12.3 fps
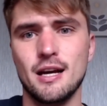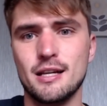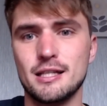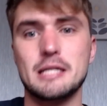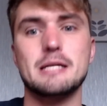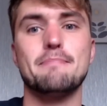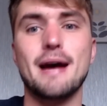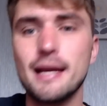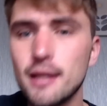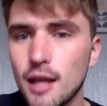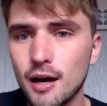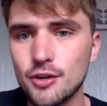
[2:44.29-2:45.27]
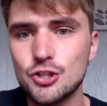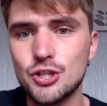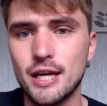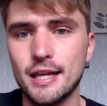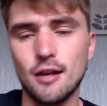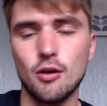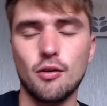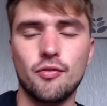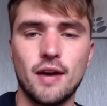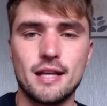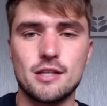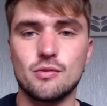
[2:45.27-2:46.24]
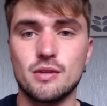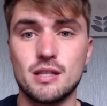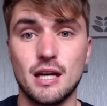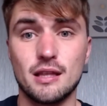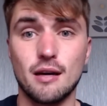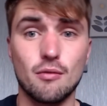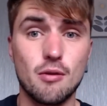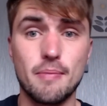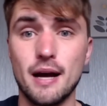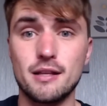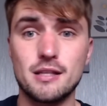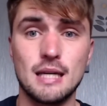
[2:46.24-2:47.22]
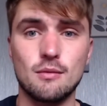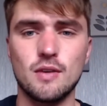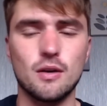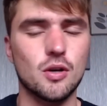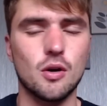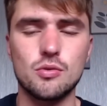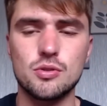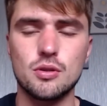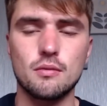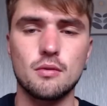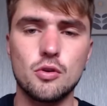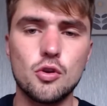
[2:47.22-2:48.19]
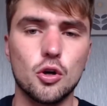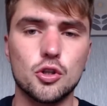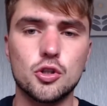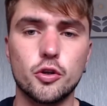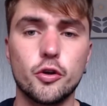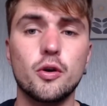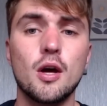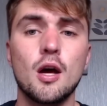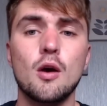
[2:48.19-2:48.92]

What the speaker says: debate last year that a lot of fans sort of said that we're a better team without Golton. Not true.